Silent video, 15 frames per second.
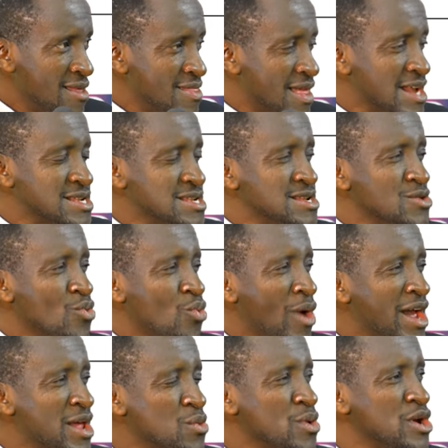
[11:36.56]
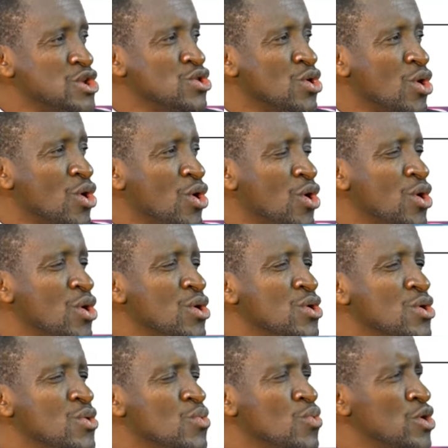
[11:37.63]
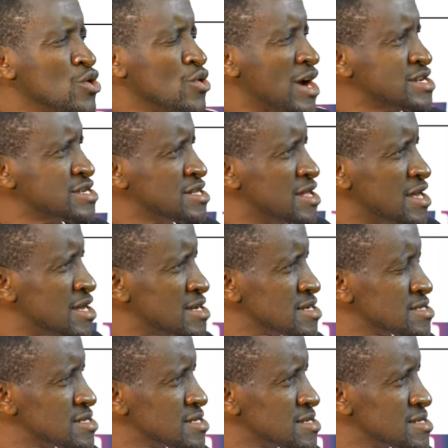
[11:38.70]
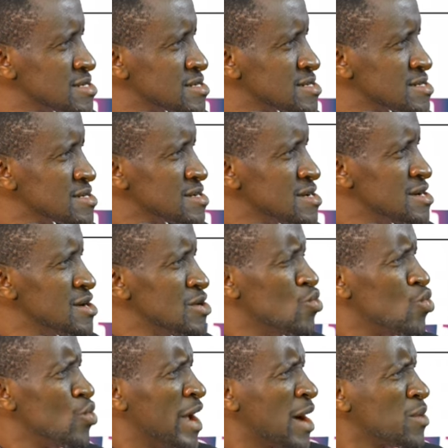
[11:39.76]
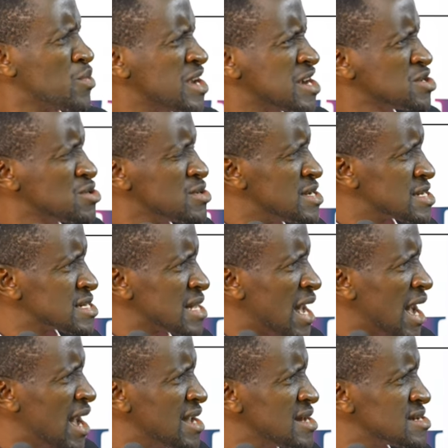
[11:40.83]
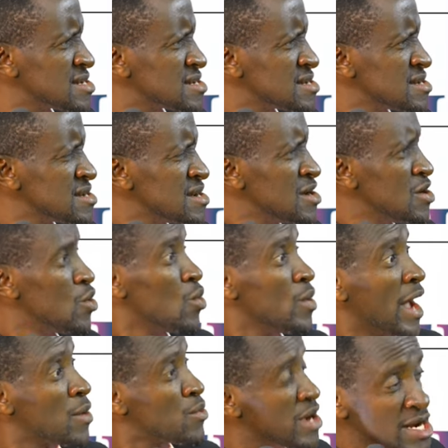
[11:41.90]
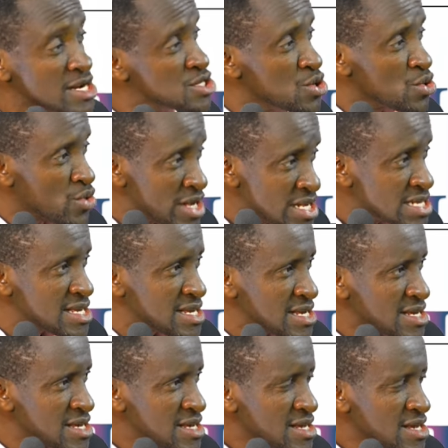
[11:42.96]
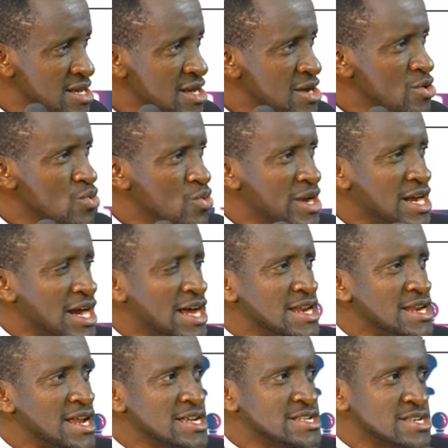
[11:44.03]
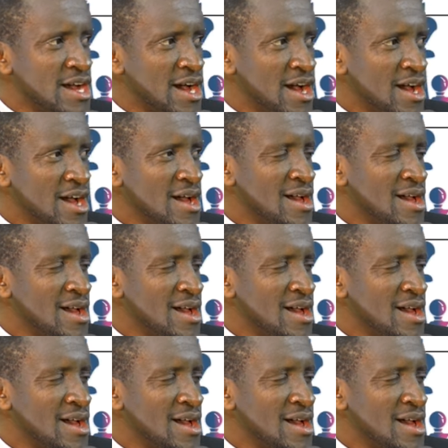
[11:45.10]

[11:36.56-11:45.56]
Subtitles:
That while we know we rush things, we are quick to decide, we are quick to risk, we can nurture